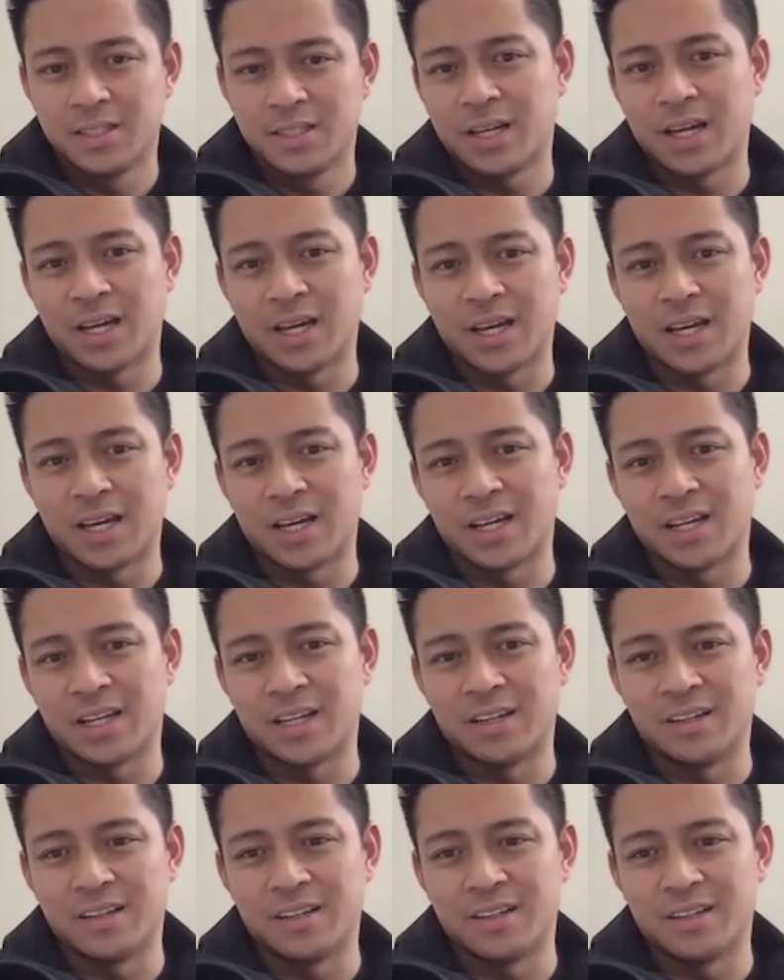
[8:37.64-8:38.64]

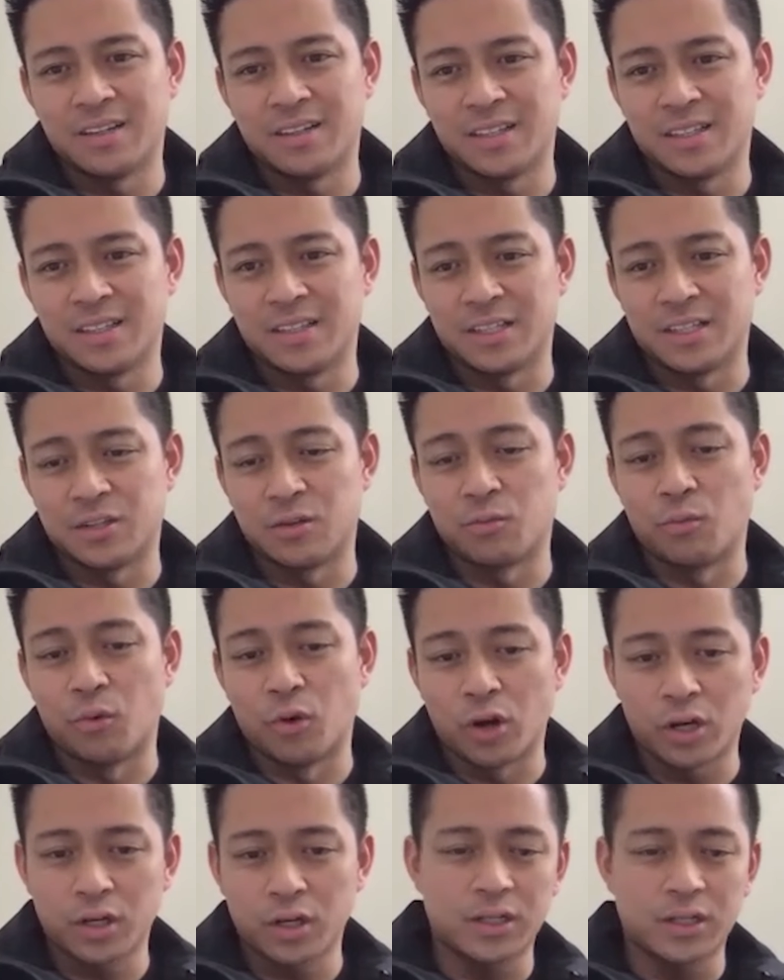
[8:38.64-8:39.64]
And does it
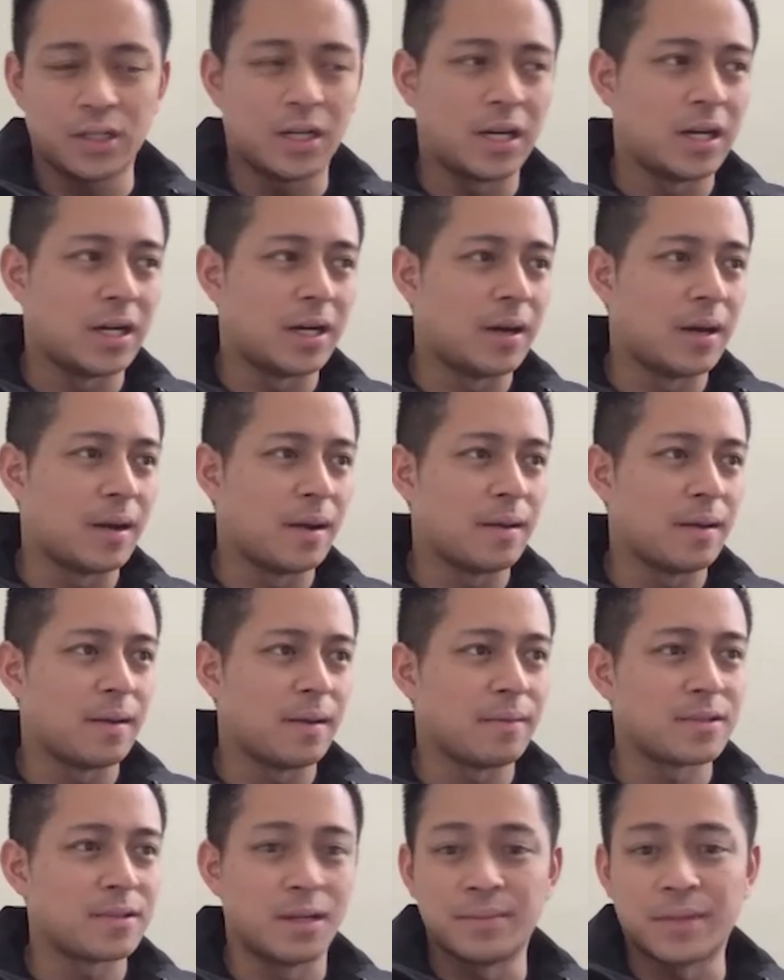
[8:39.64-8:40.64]
work?
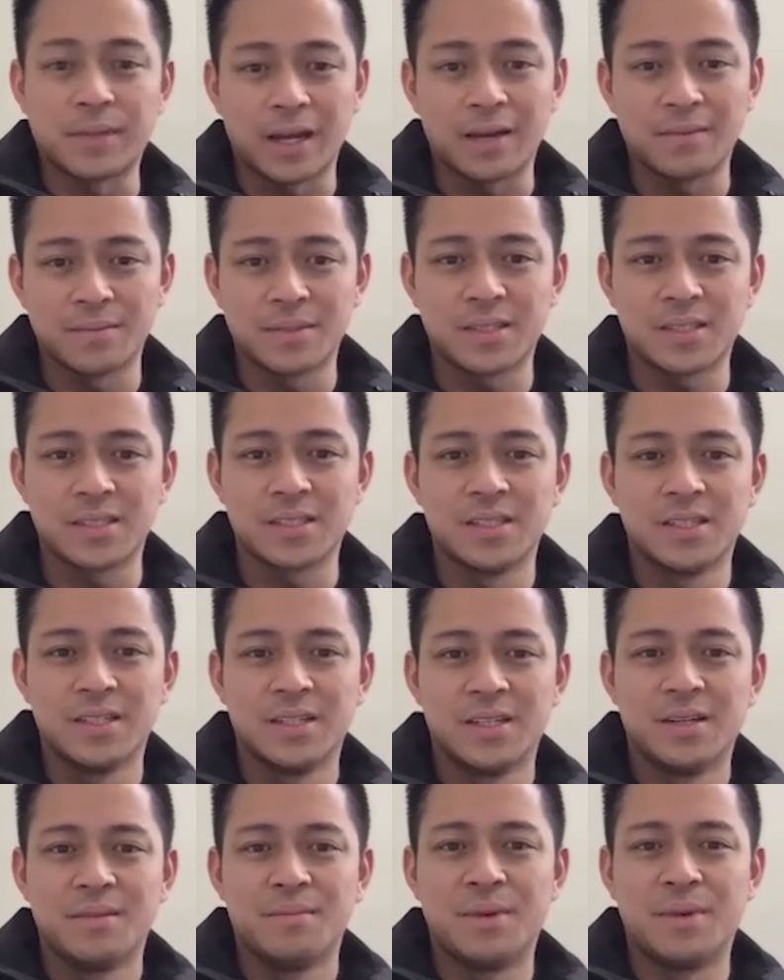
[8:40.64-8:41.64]
Uh, sometimes.
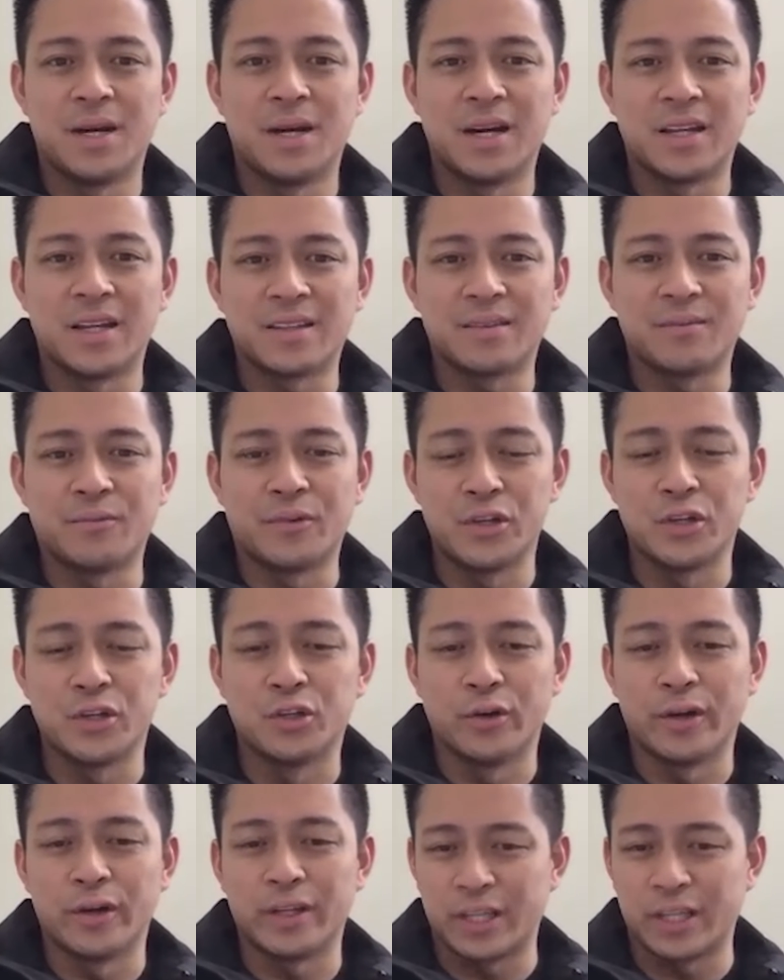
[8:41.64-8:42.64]
But when you
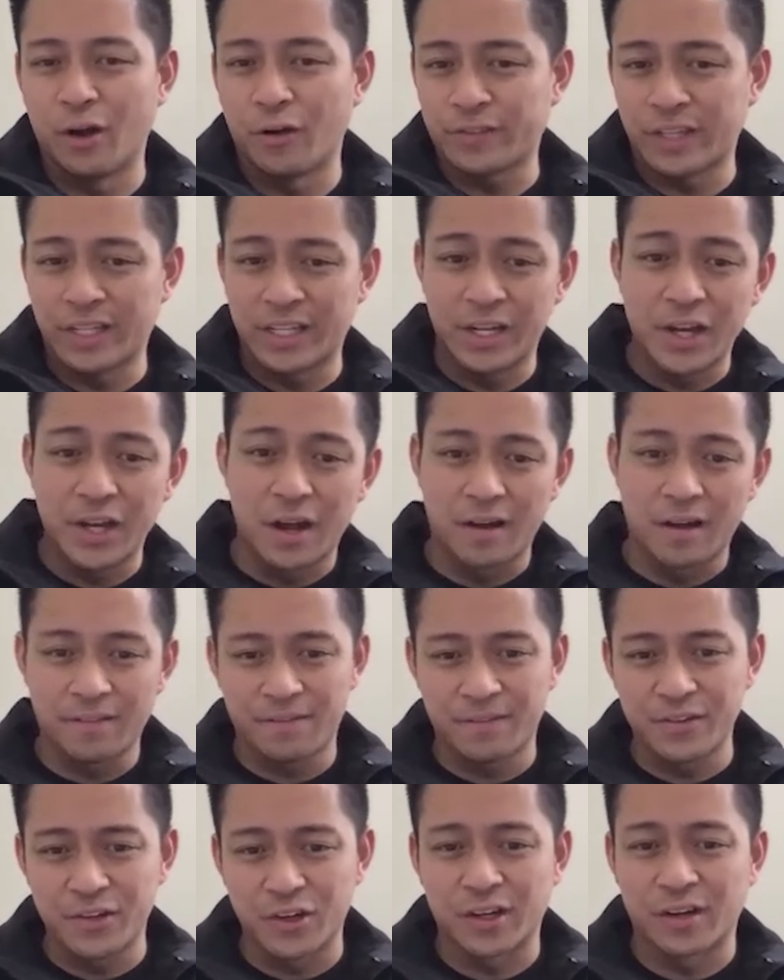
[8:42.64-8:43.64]
do it often enough,
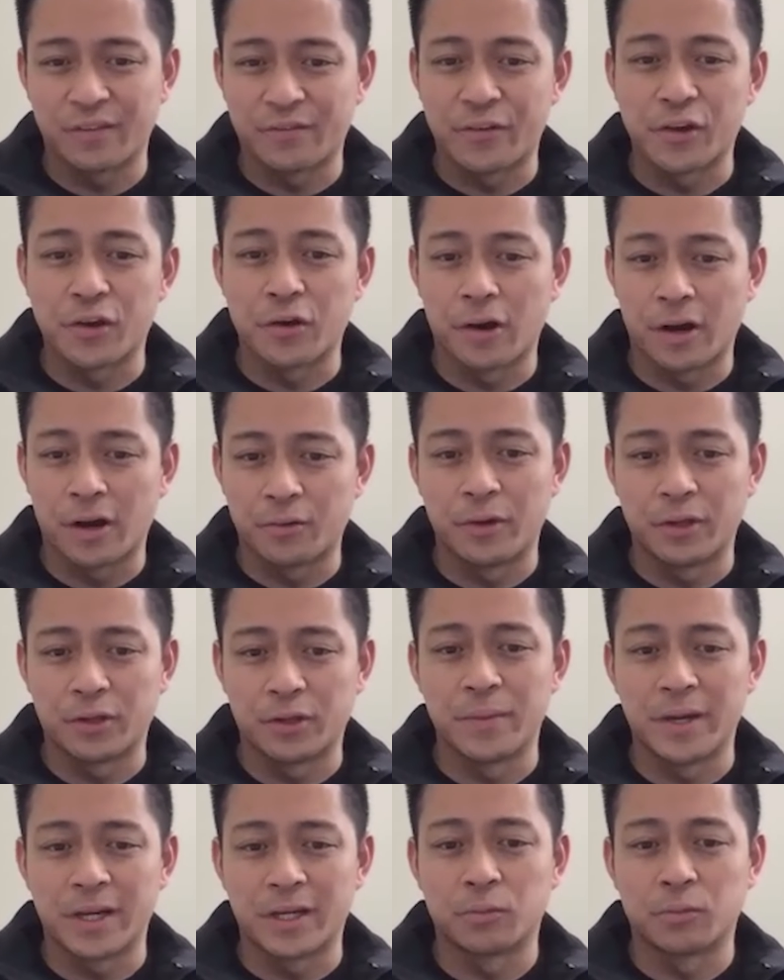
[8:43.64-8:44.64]
you're going to figure out a way
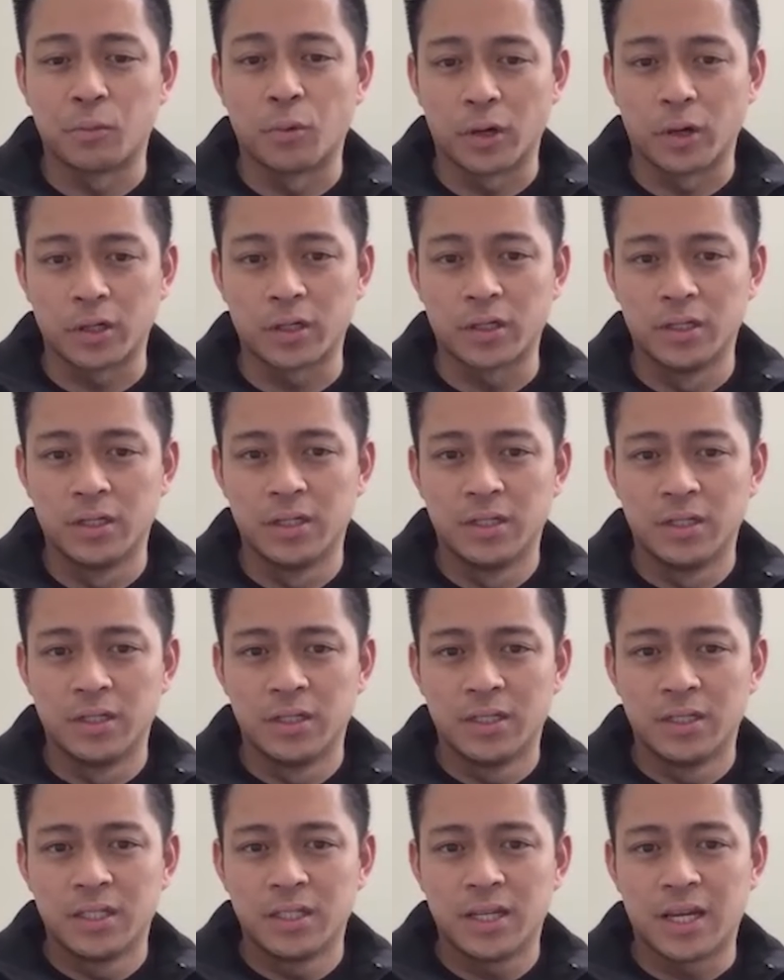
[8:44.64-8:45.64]
to make it work.
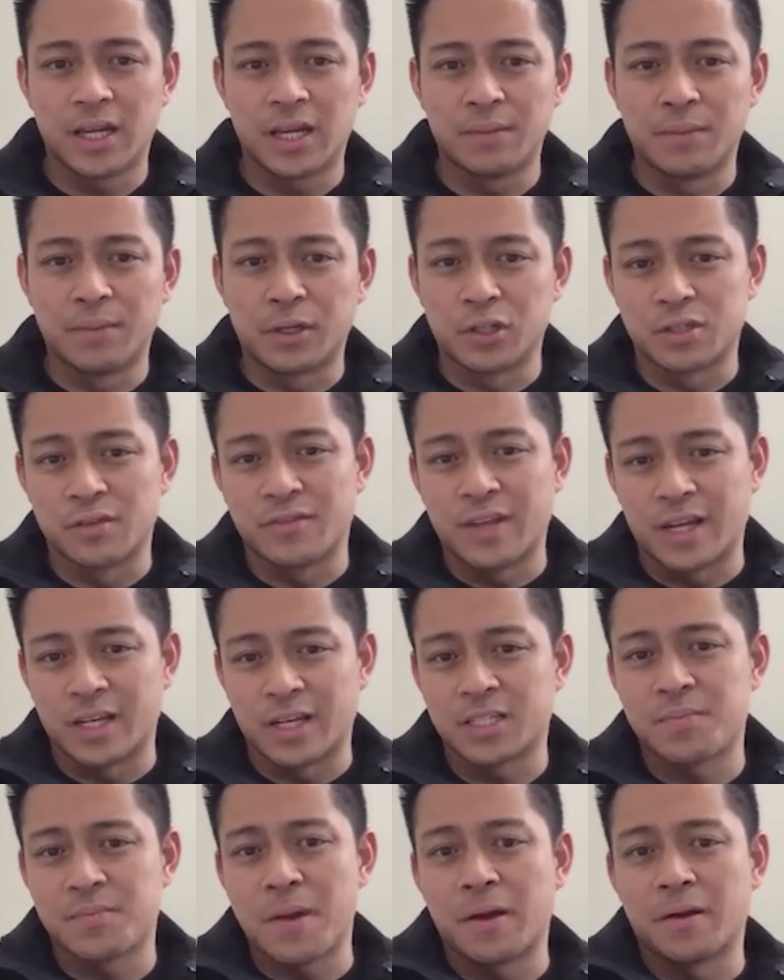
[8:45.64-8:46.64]
And because of that
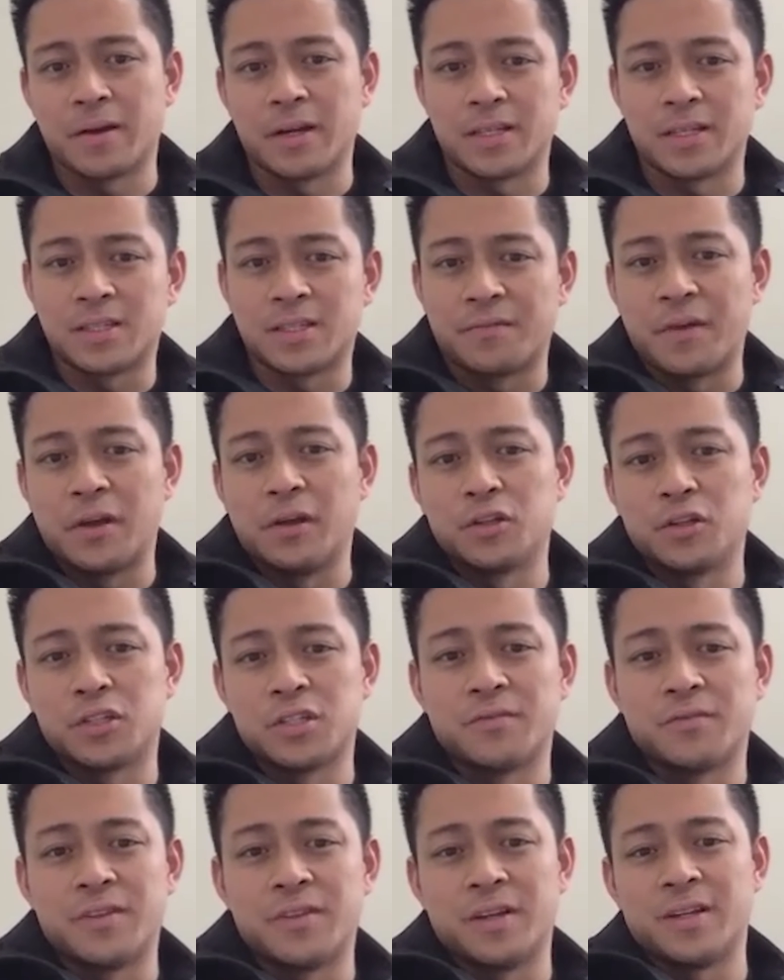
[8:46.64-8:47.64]
experience, the failures
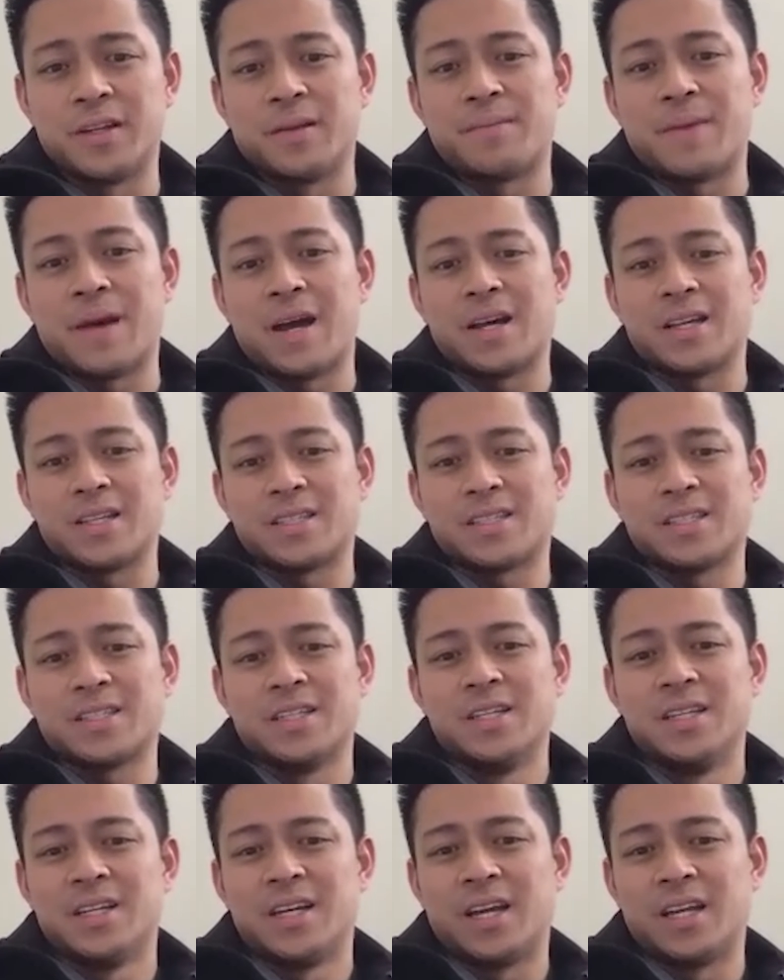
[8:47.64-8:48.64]
you've done in the past
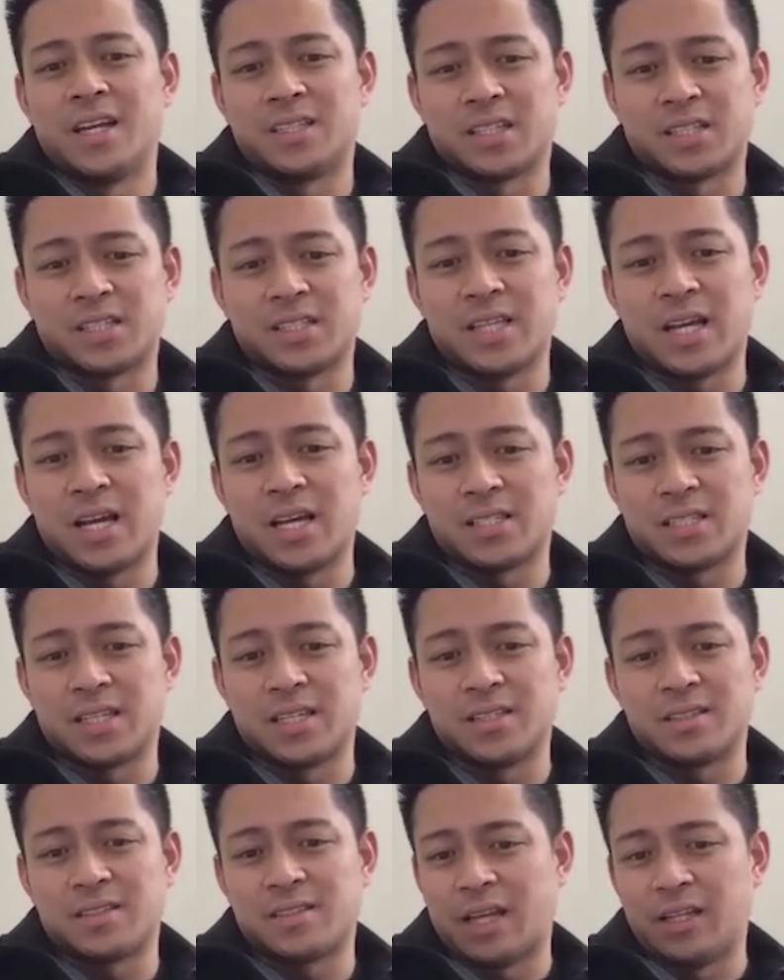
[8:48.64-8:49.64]
and success
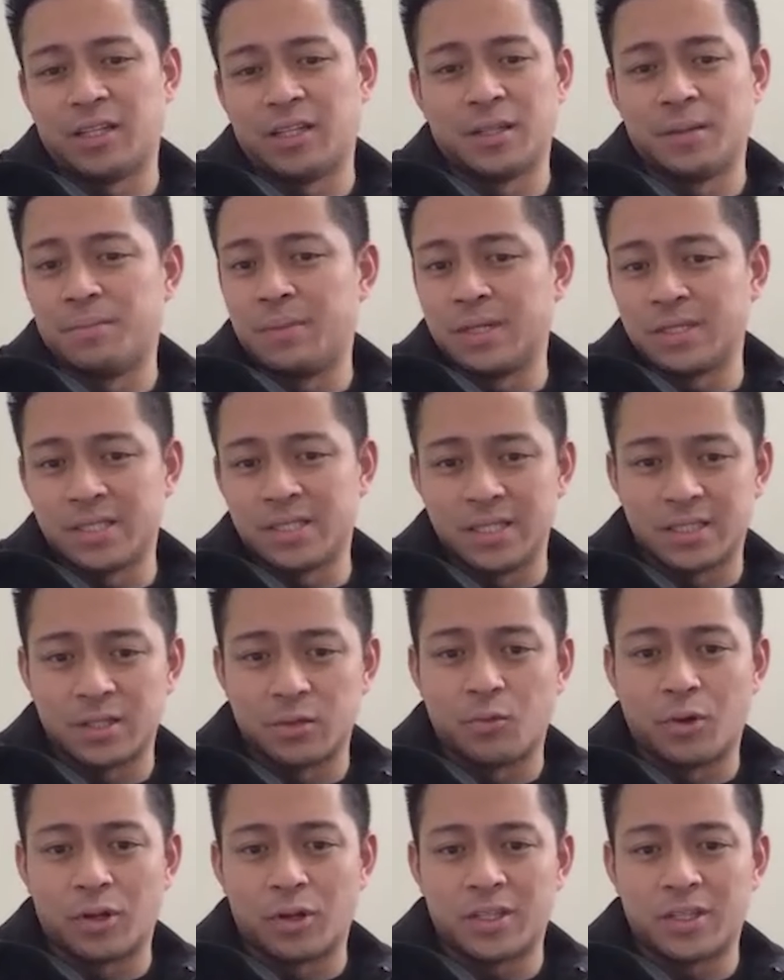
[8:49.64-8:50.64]
and selling the business
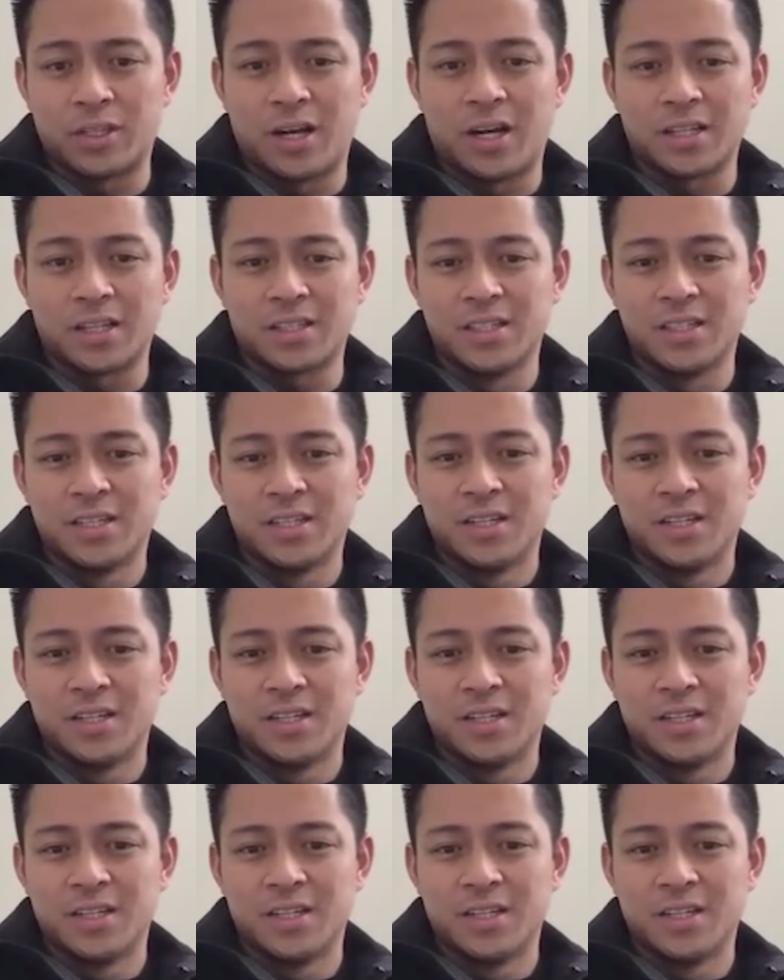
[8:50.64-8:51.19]
and whatnot,